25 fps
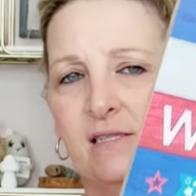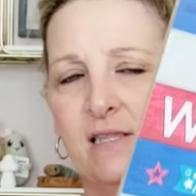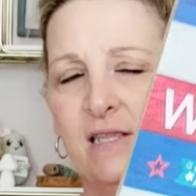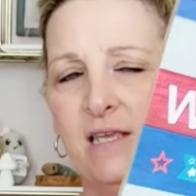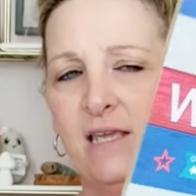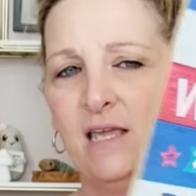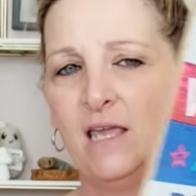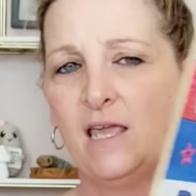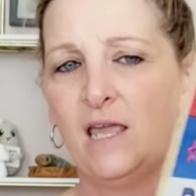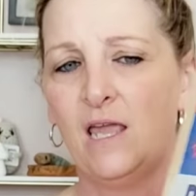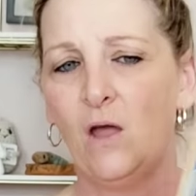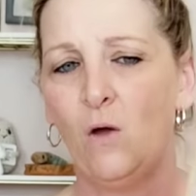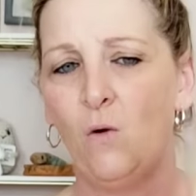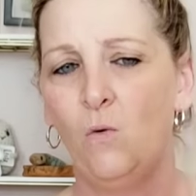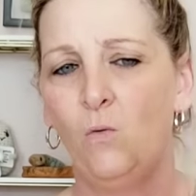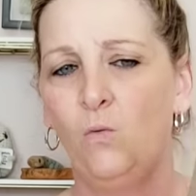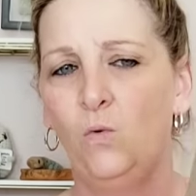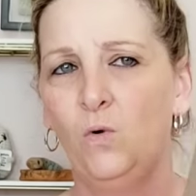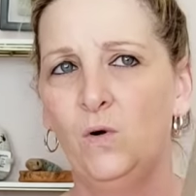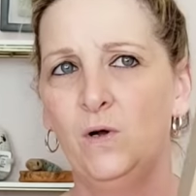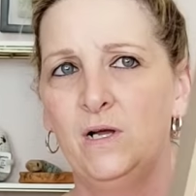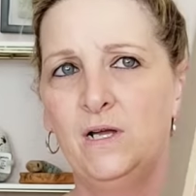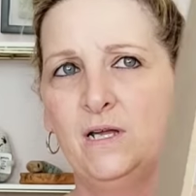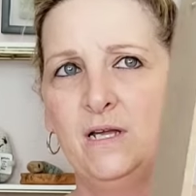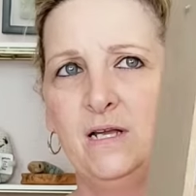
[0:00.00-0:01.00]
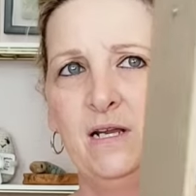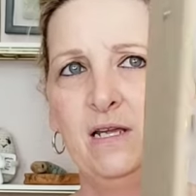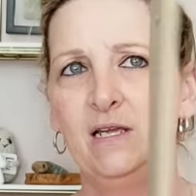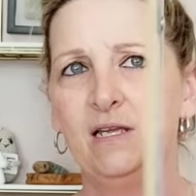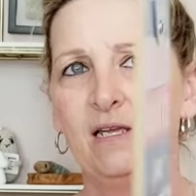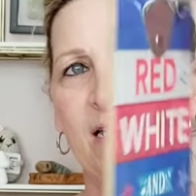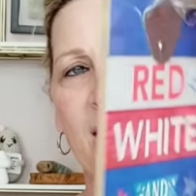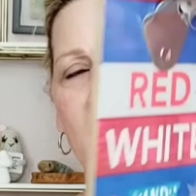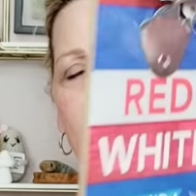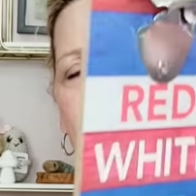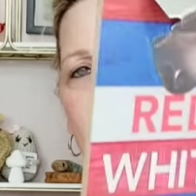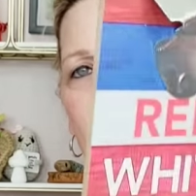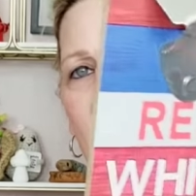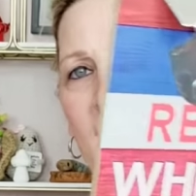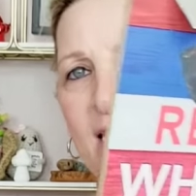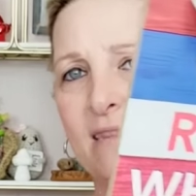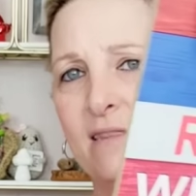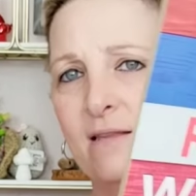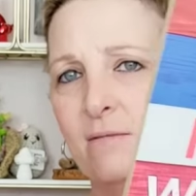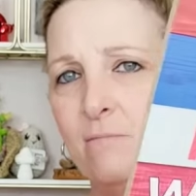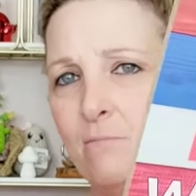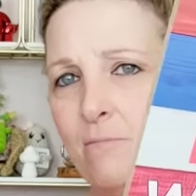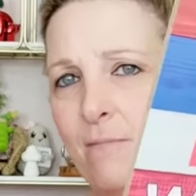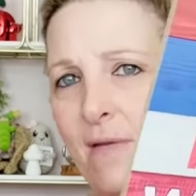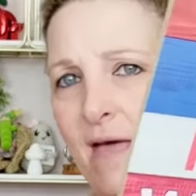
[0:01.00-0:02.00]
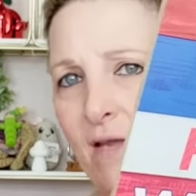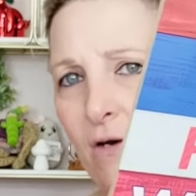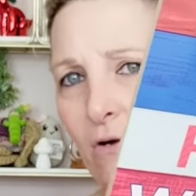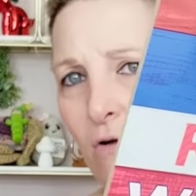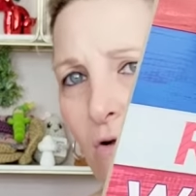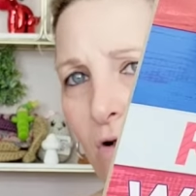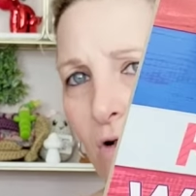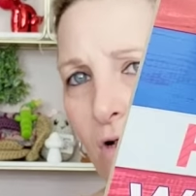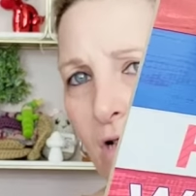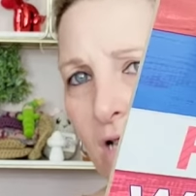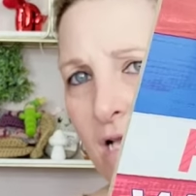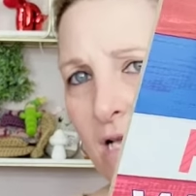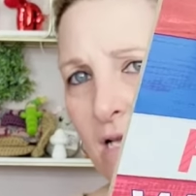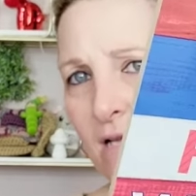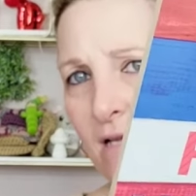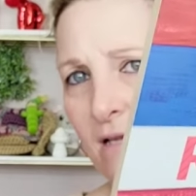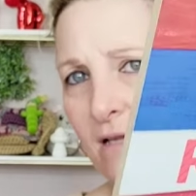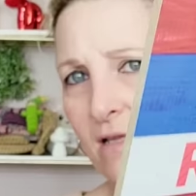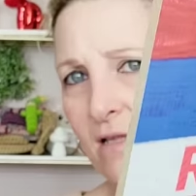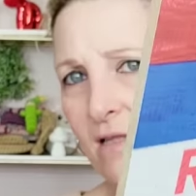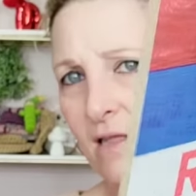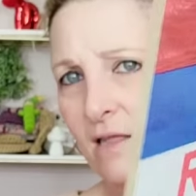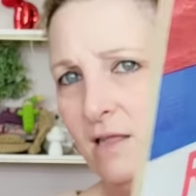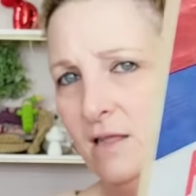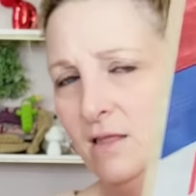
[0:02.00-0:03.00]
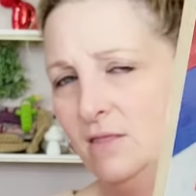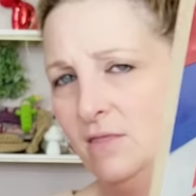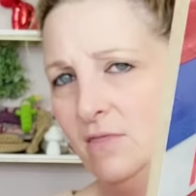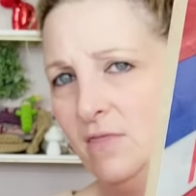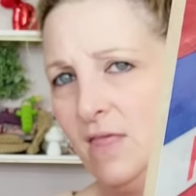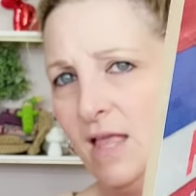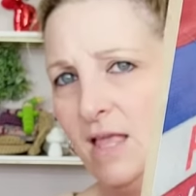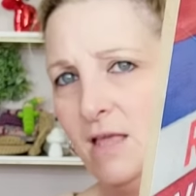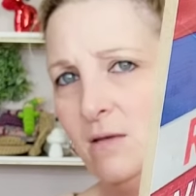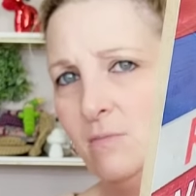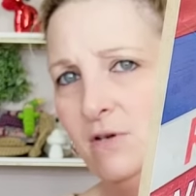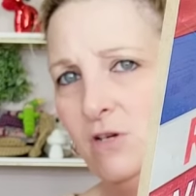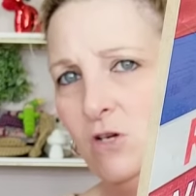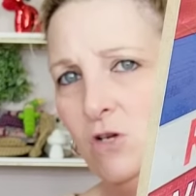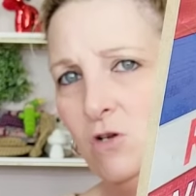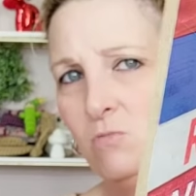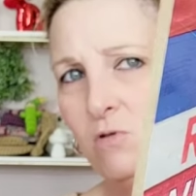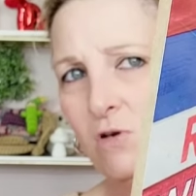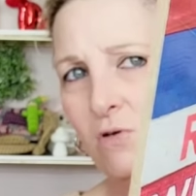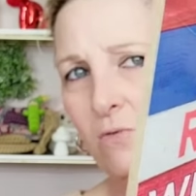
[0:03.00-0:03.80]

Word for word: the wood. It's got the metal thingy-maneuver